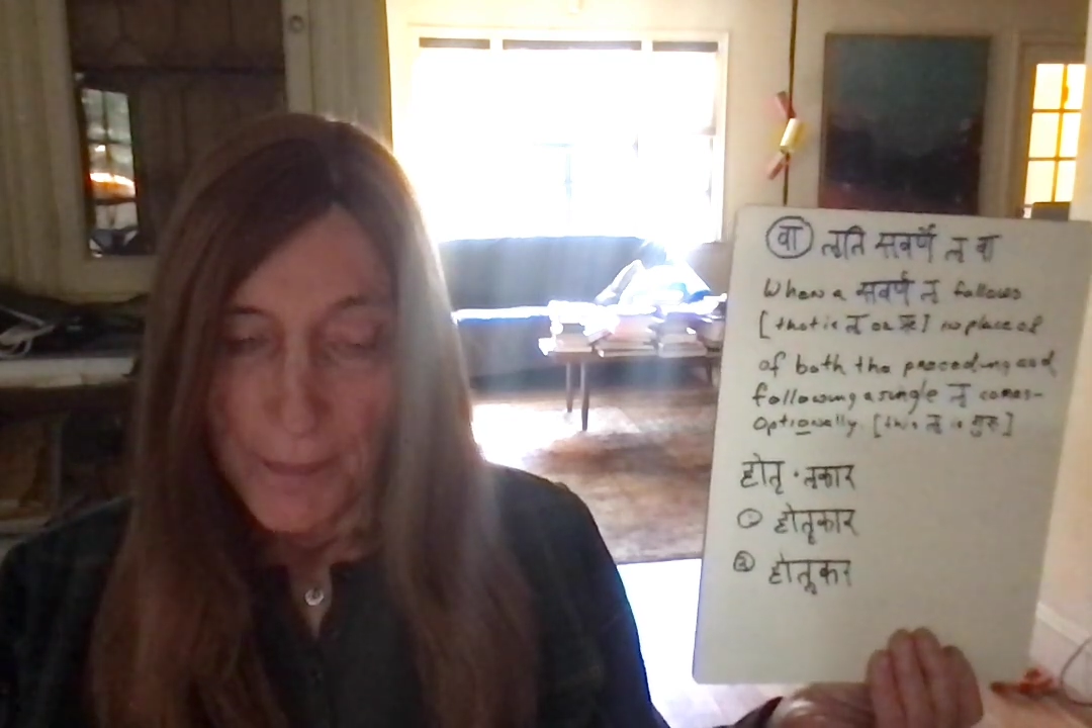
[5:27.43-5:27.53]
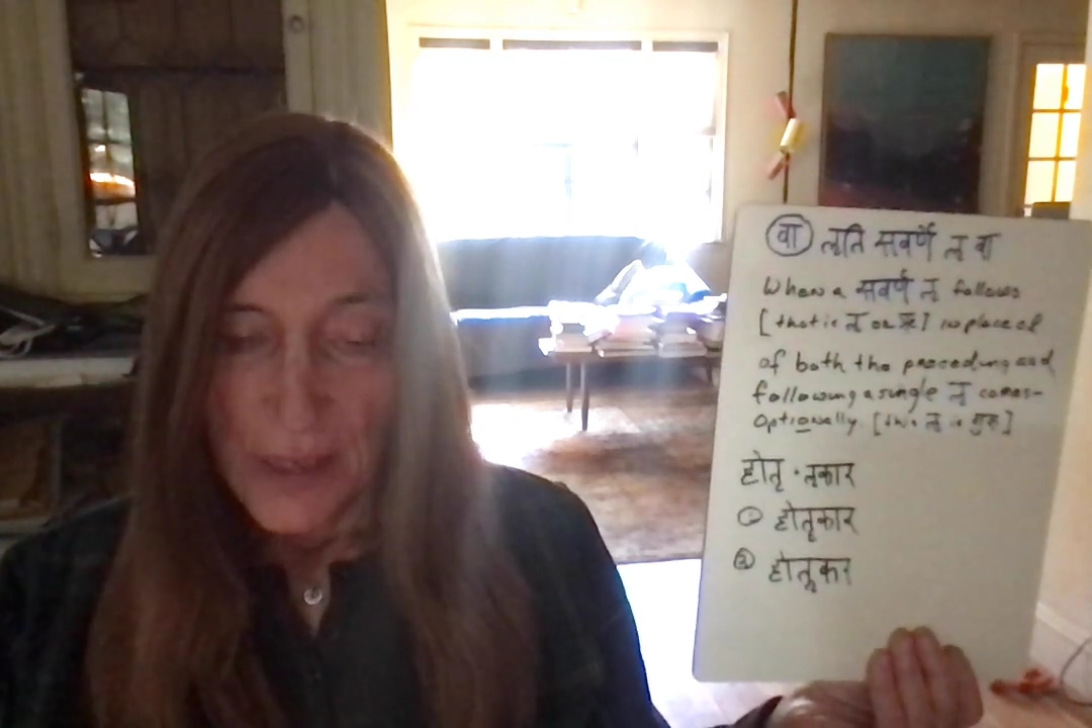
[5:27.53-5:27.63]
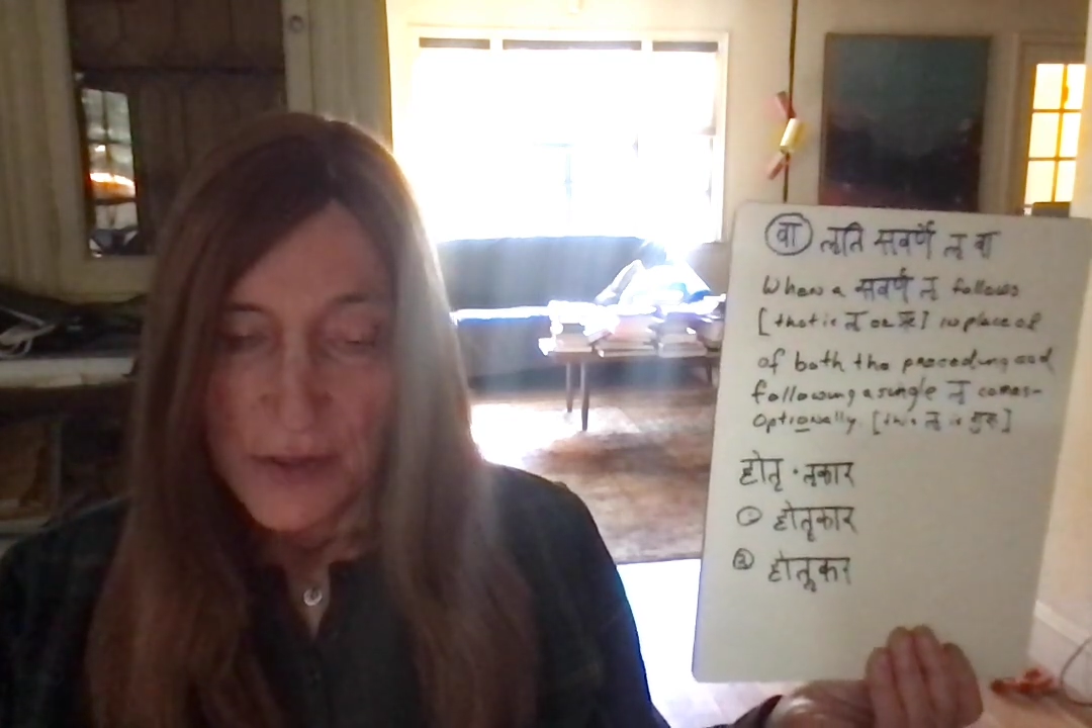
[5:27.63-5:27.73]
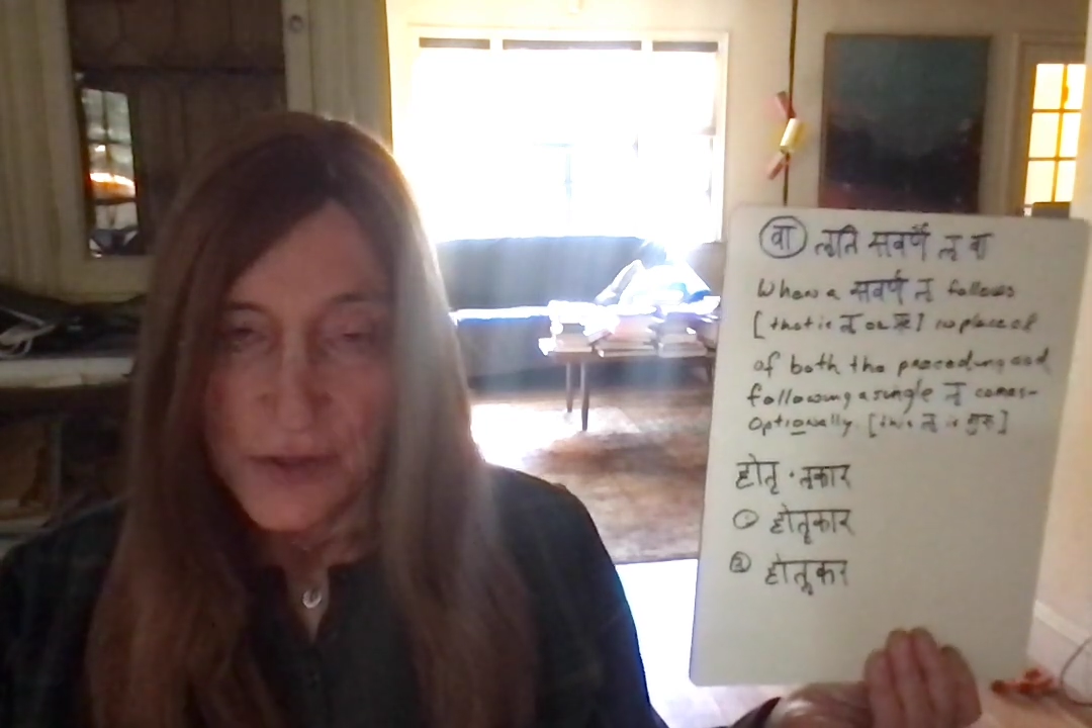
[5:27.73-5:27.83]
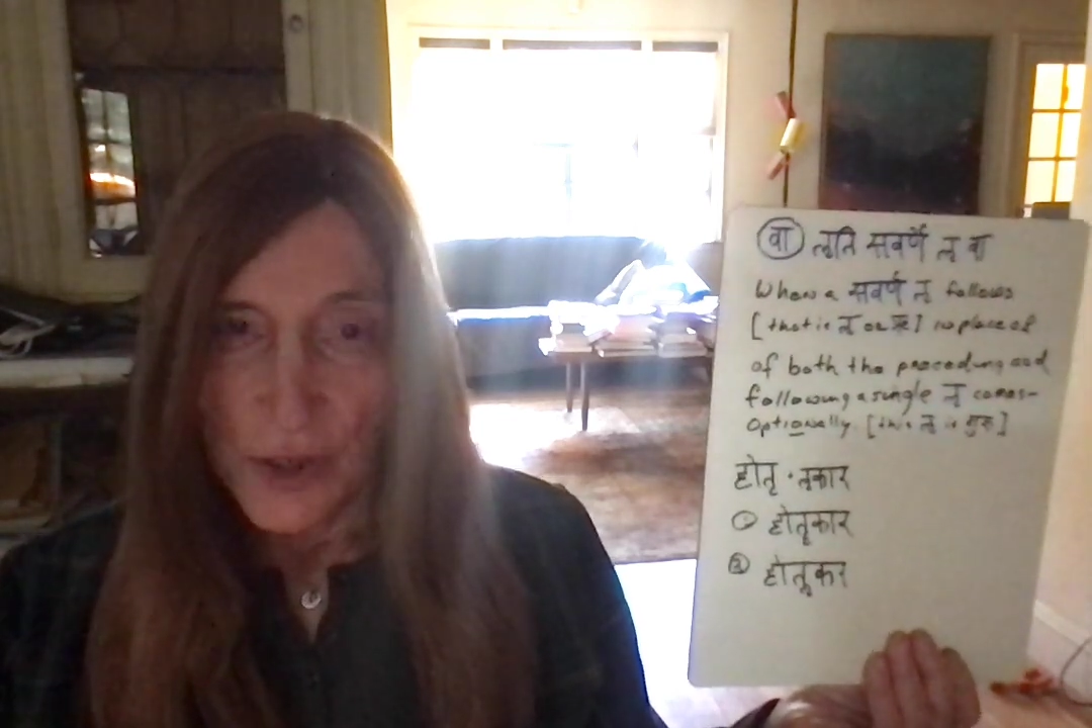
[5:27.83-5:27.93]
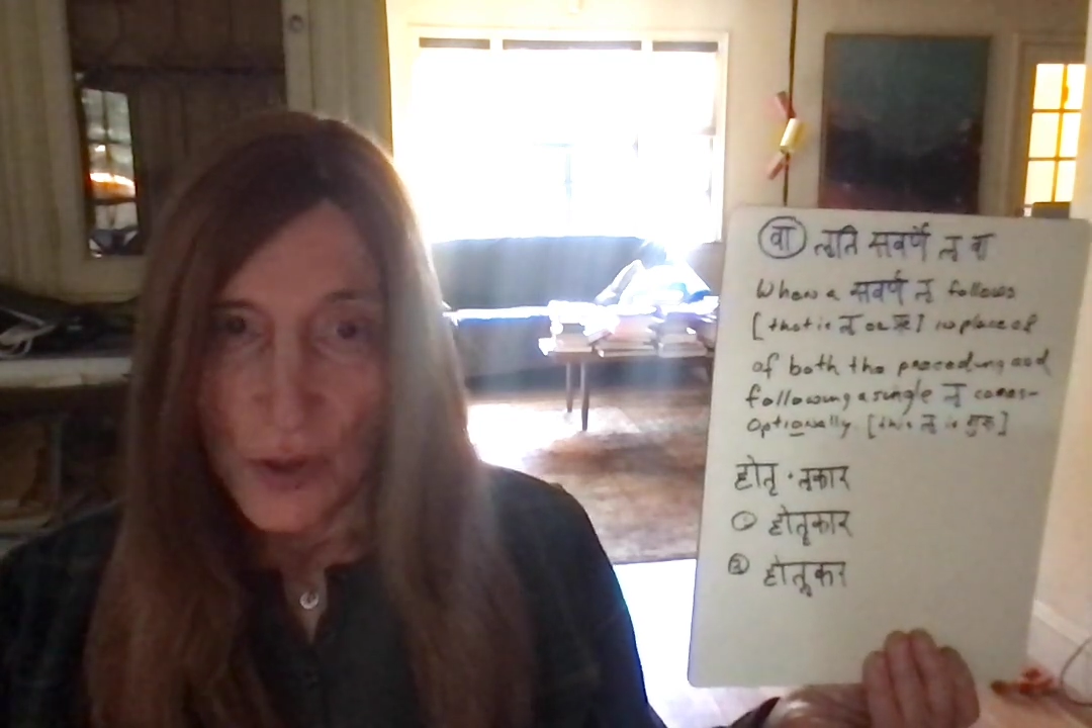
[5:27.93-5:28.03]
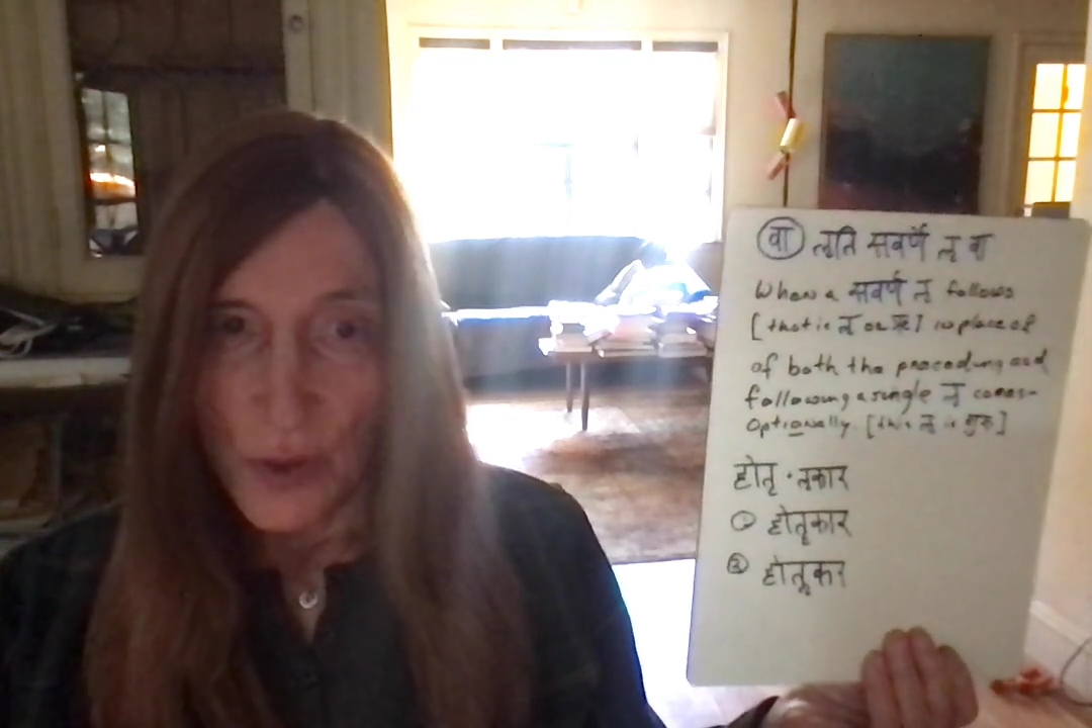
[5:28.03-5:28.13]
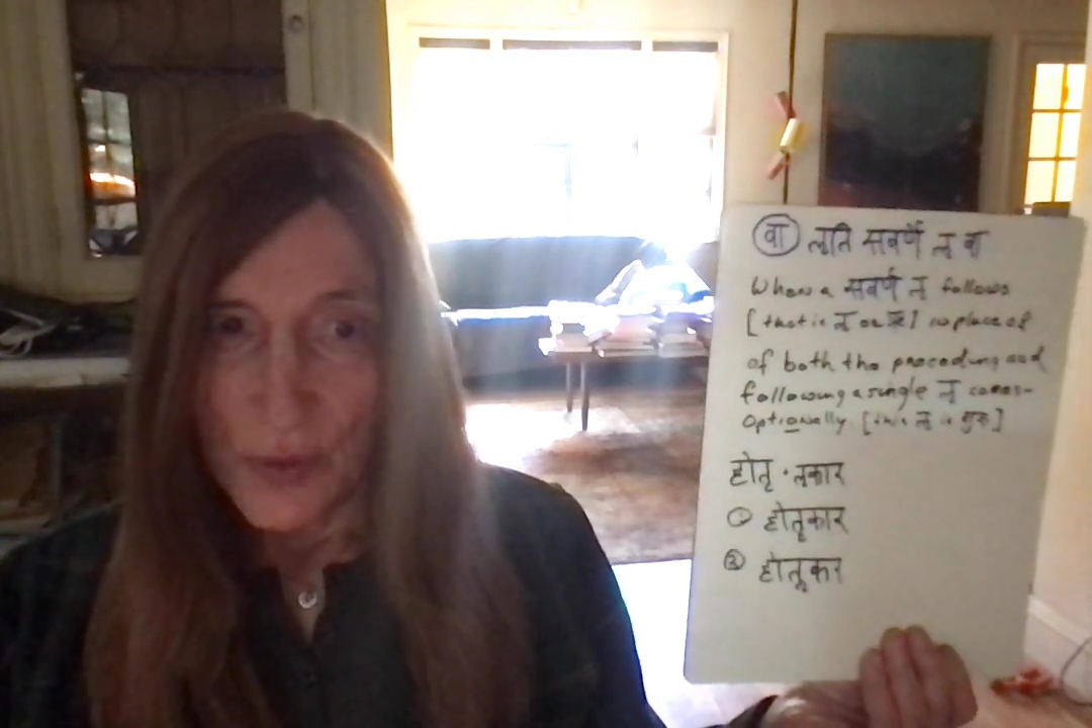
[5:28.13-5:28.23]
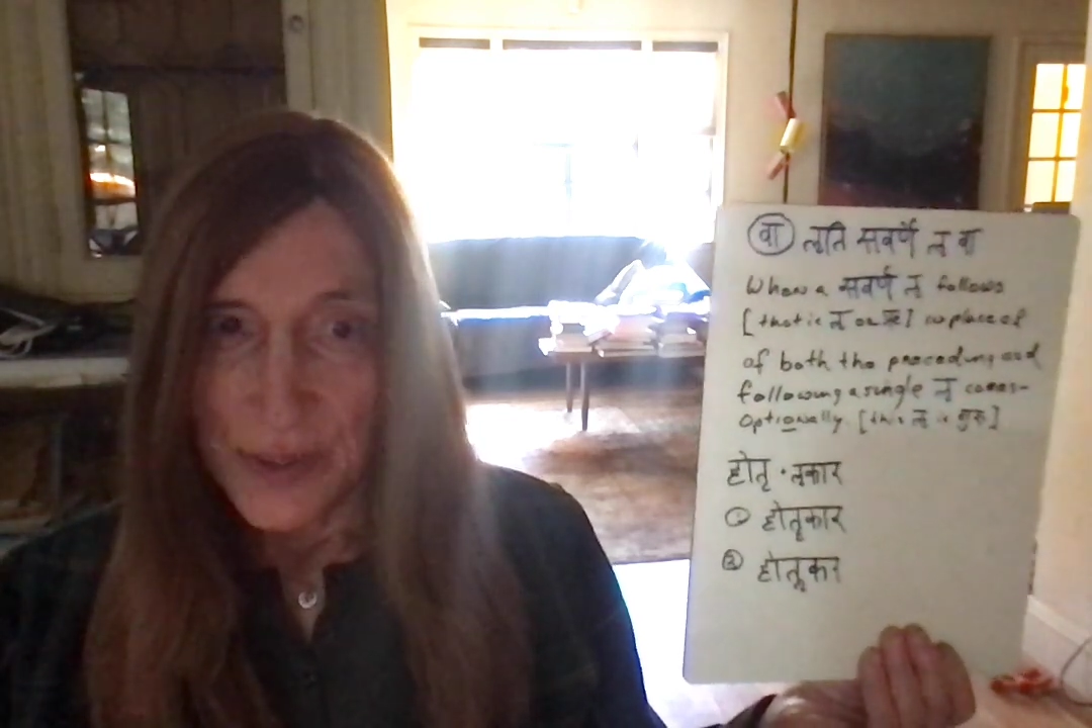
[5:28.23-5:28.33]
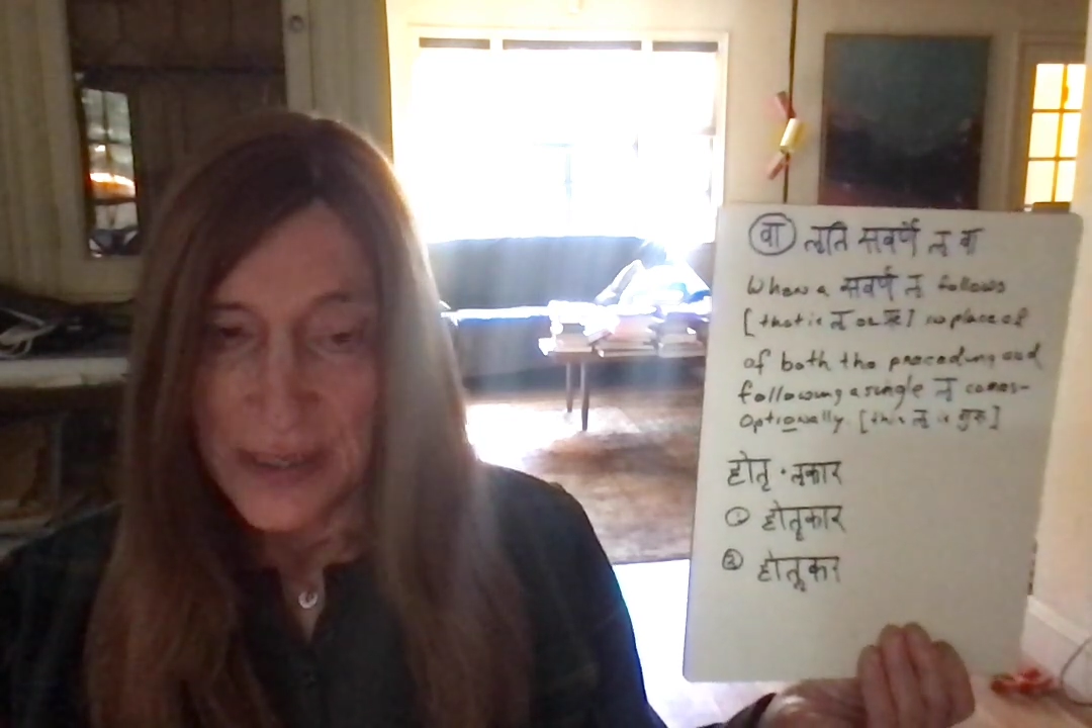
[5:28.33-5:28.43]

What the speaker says: So the